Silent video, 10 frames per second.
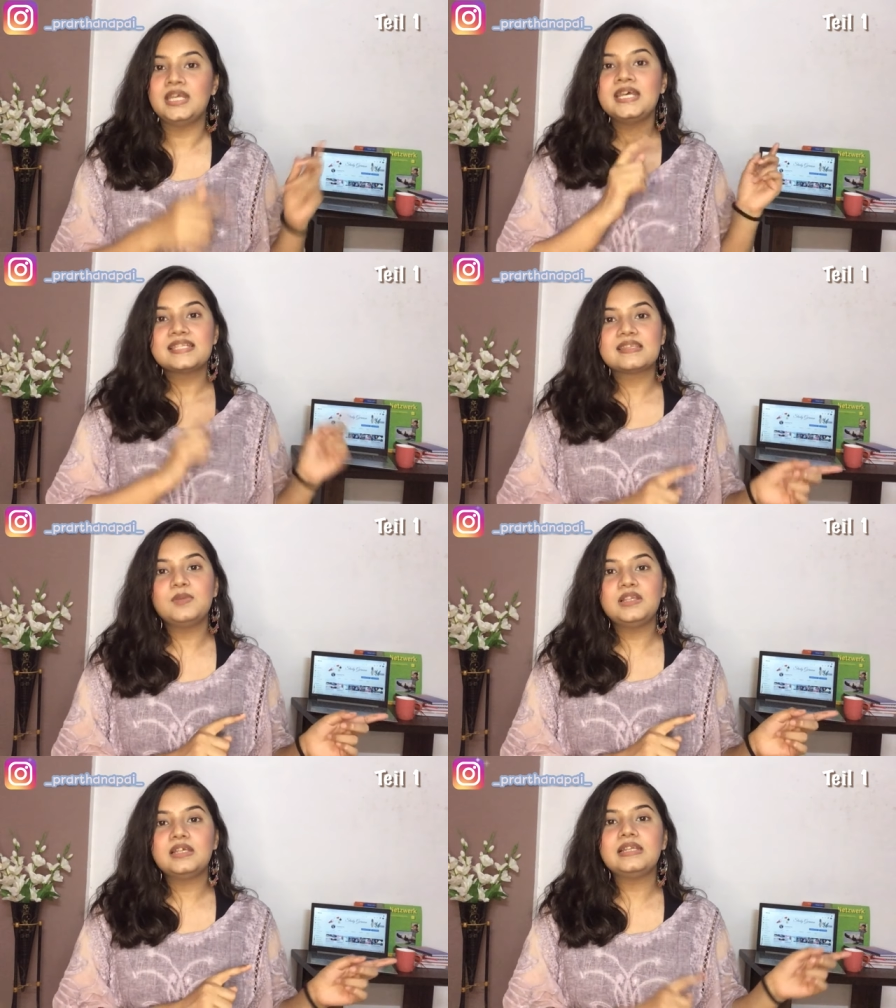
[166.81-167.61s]

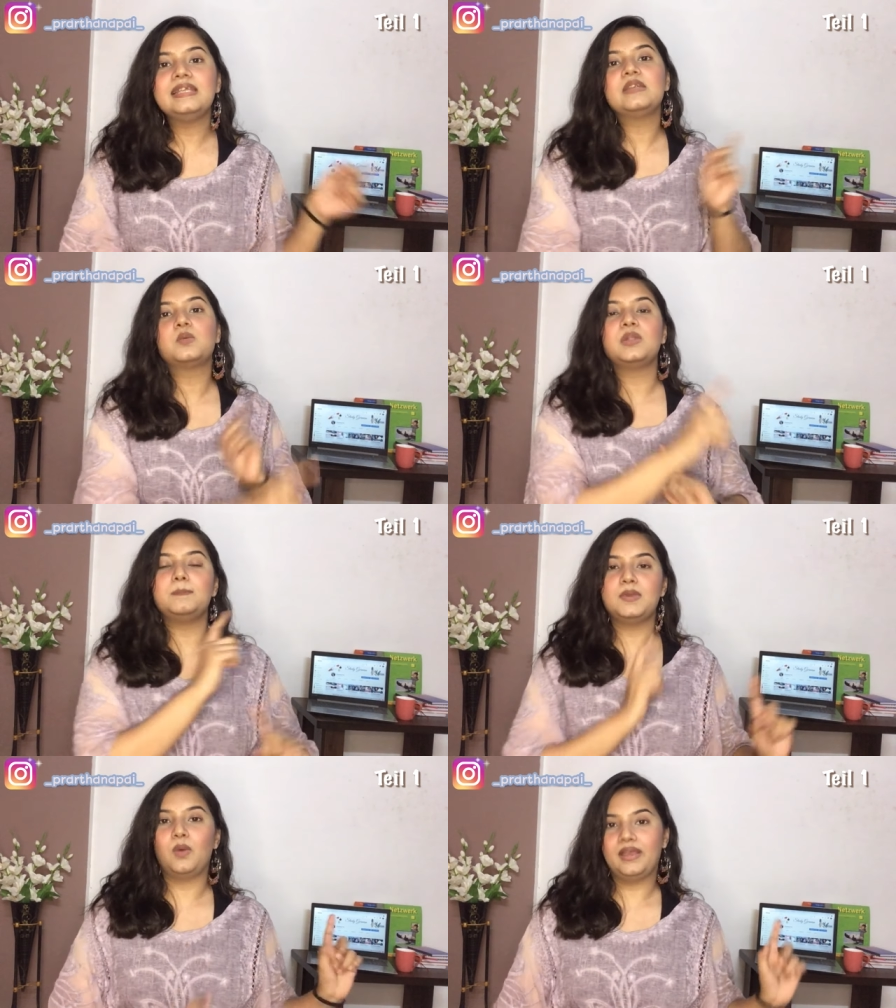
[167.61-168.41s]
Similarly, it will
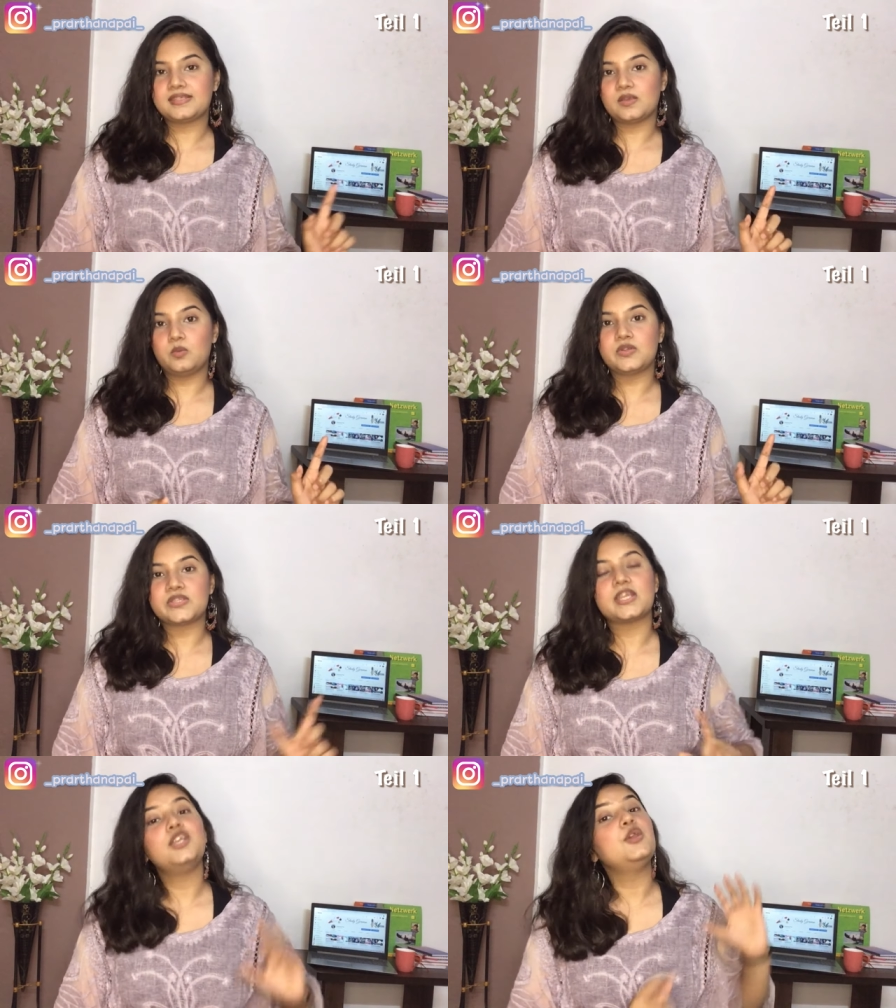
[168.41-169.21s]
be vice
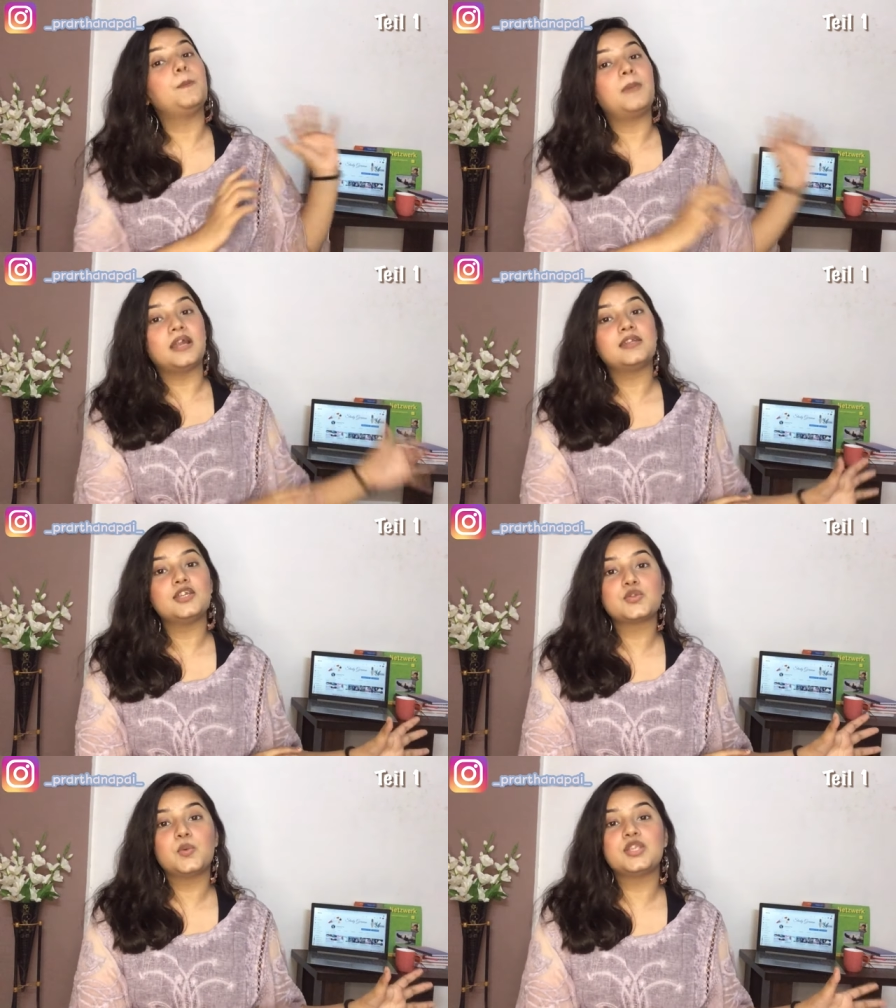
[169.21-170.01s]
versa. Your partner
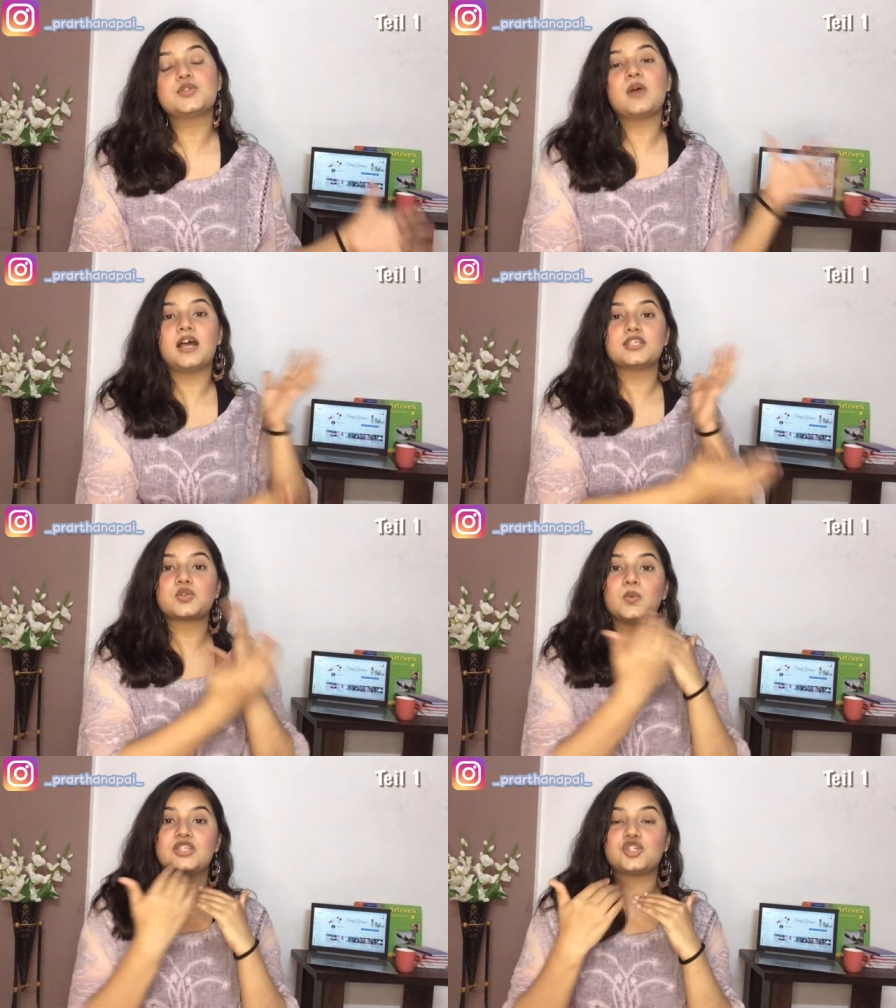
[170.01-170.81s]
is going to ask
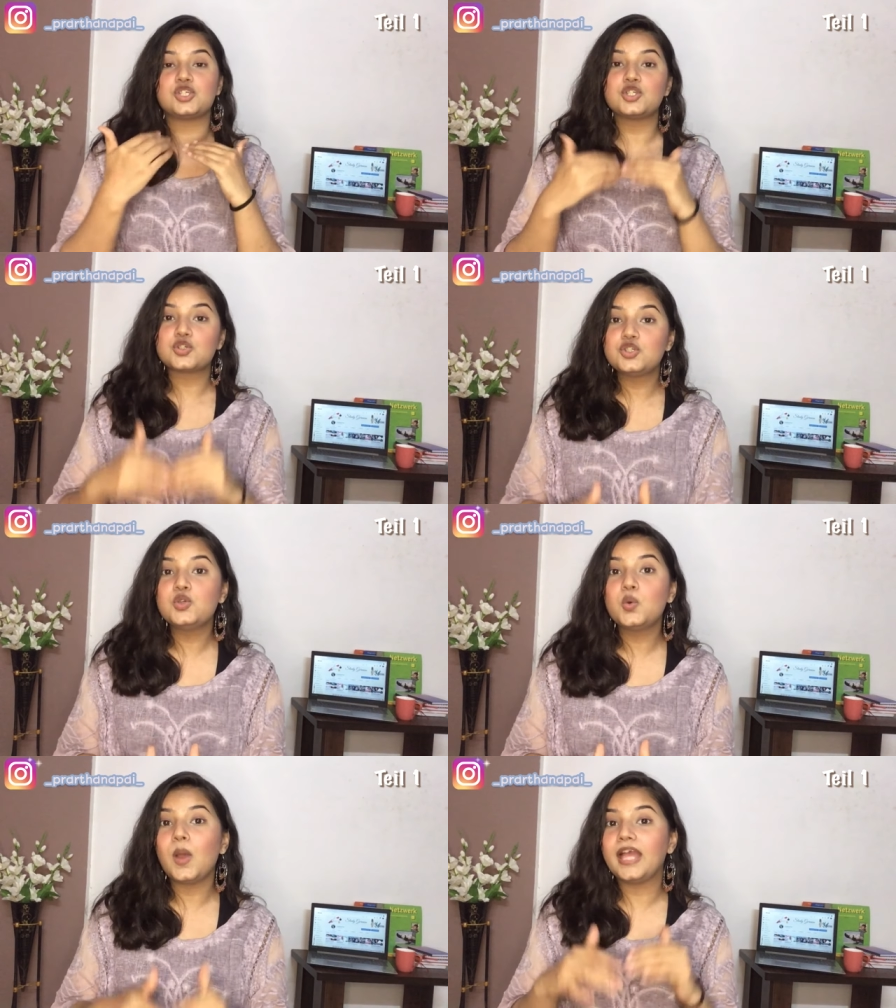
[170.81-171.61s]
question to
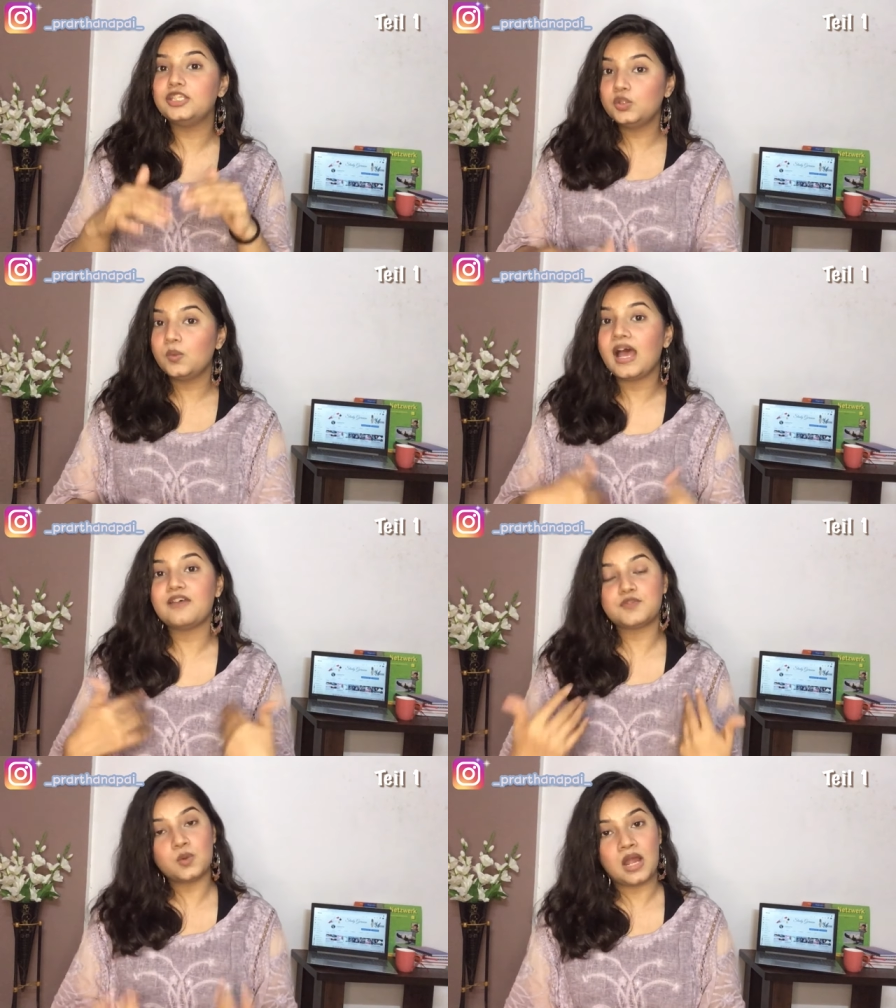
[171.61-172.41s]
you and you
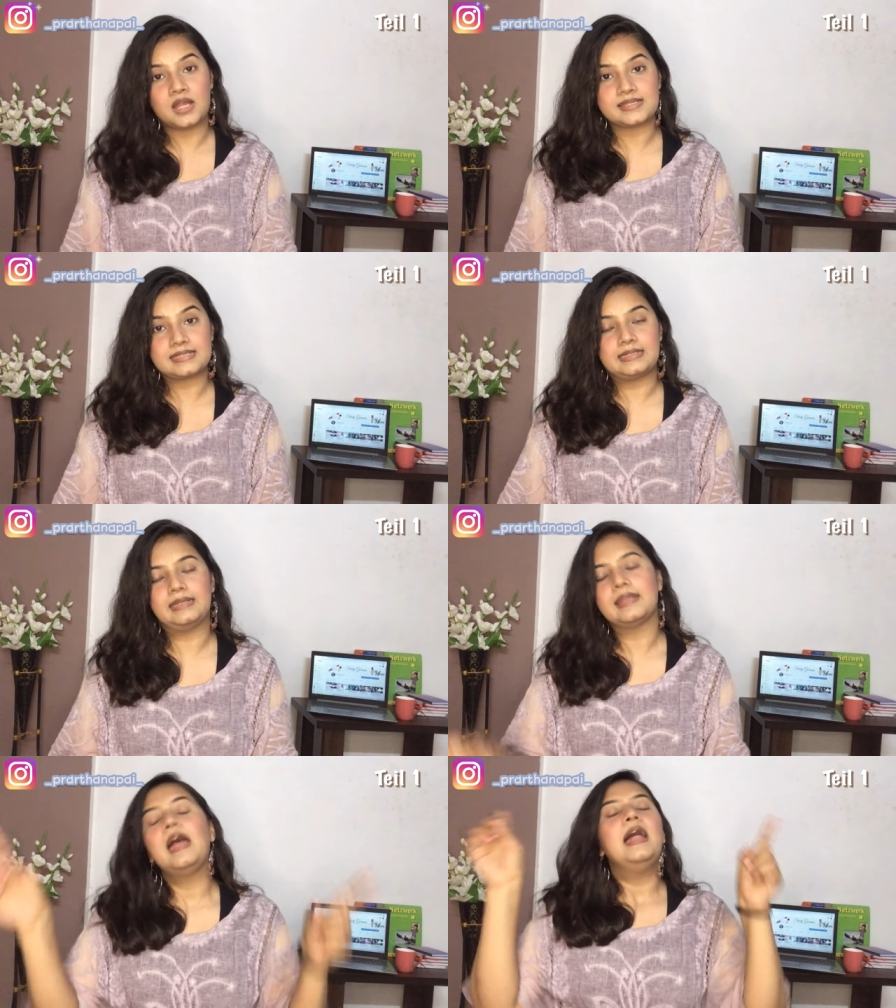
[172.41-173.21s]
have to answer it.
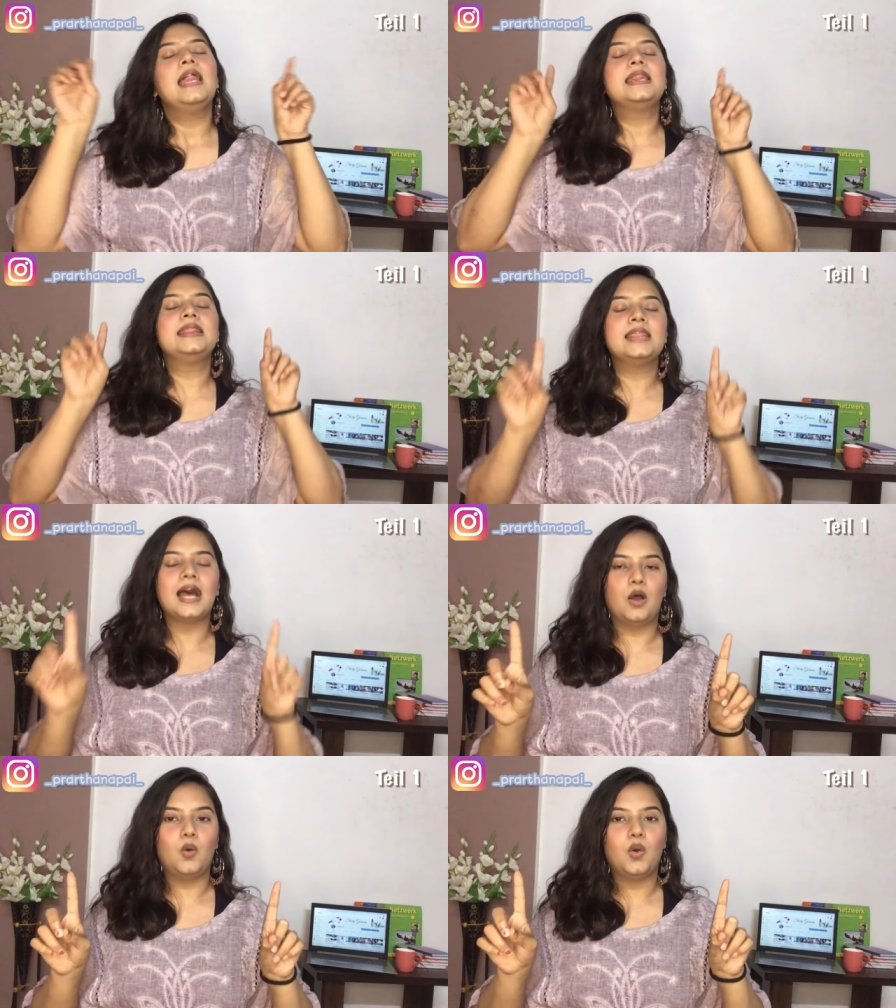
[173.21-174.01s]

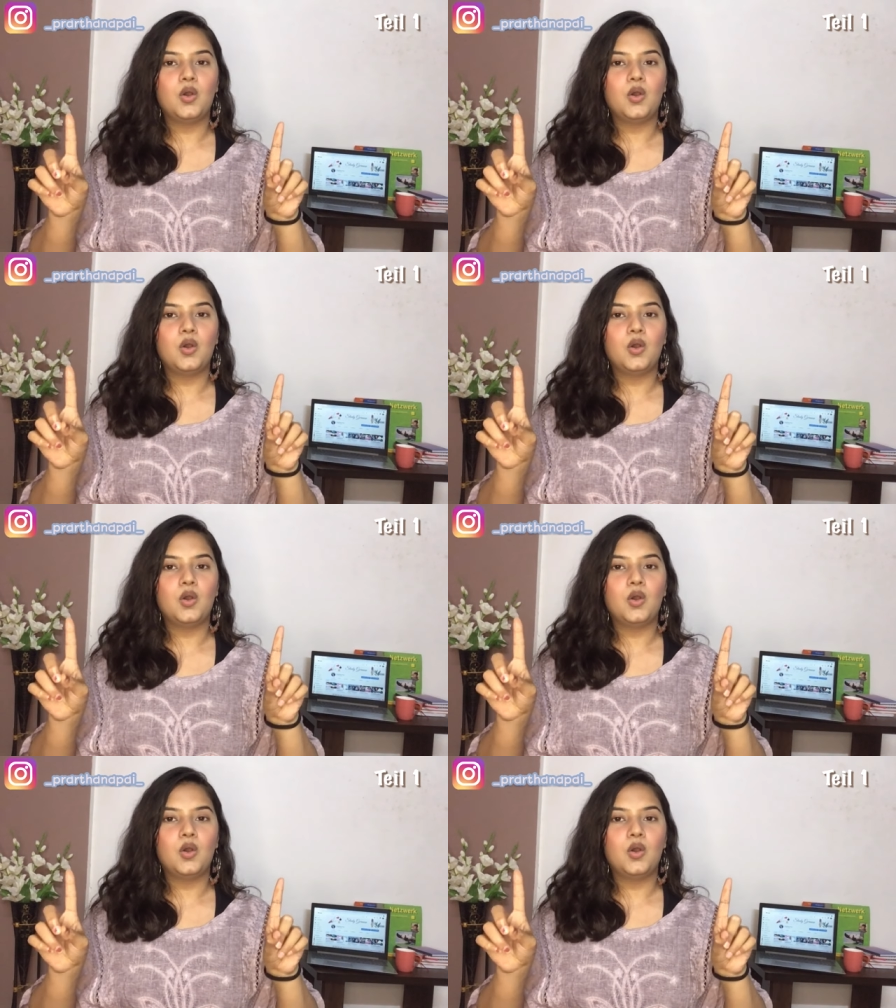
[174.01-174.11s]
Now,